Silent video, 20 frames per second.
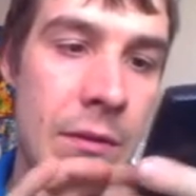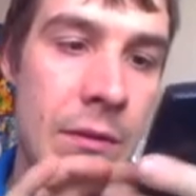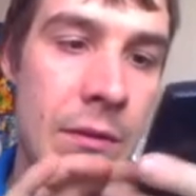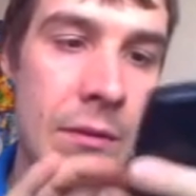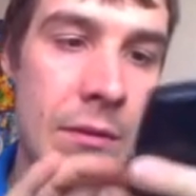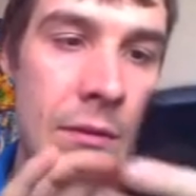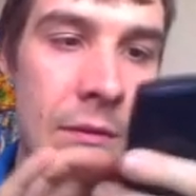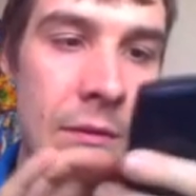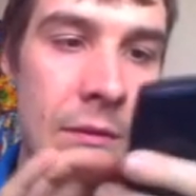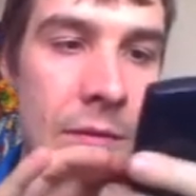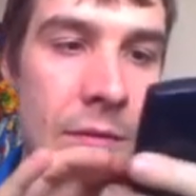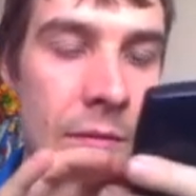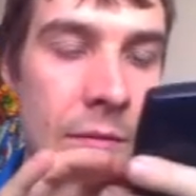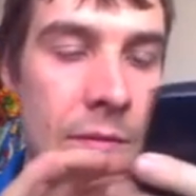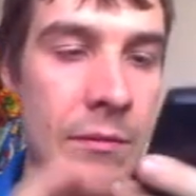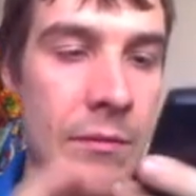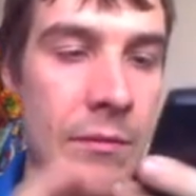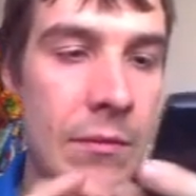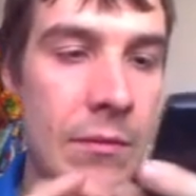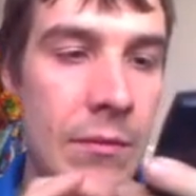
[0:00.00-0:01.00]
Nope.
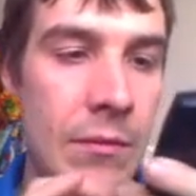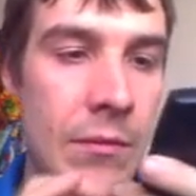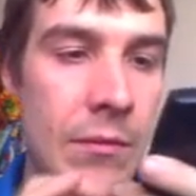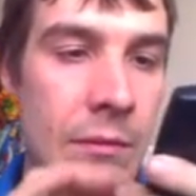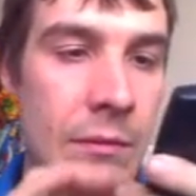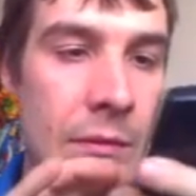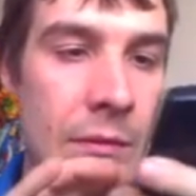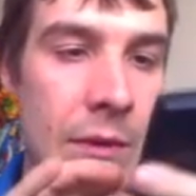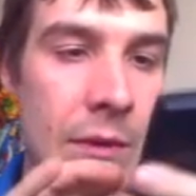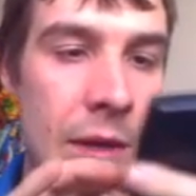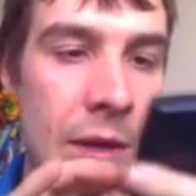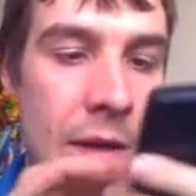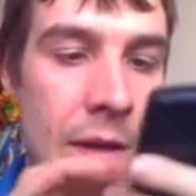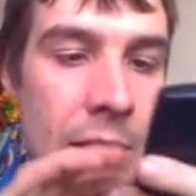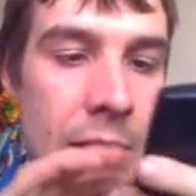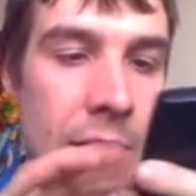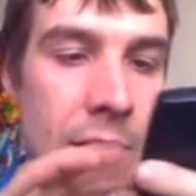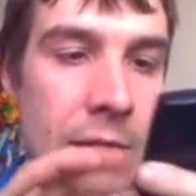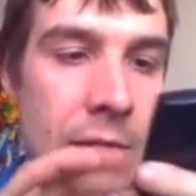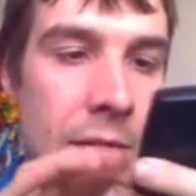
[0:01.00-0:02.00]

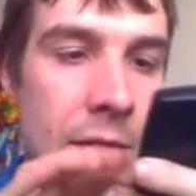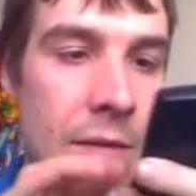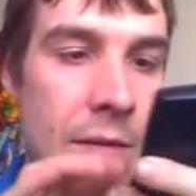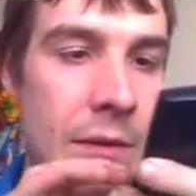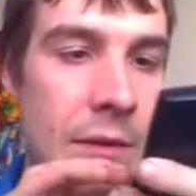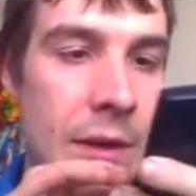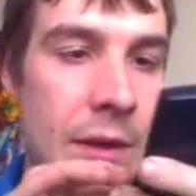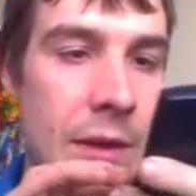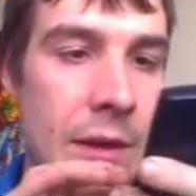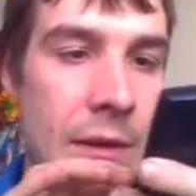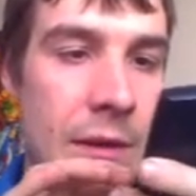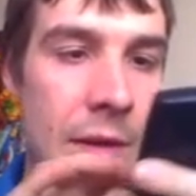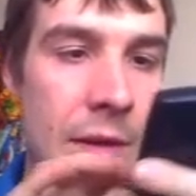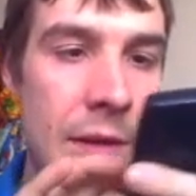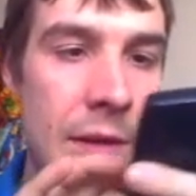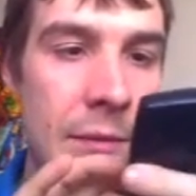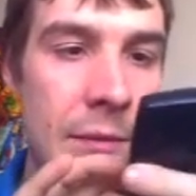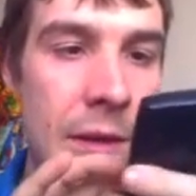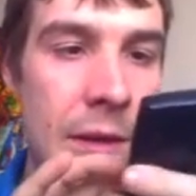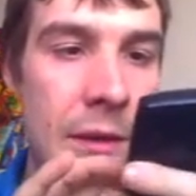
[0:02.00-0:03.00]
Calculator's throwing an error at me.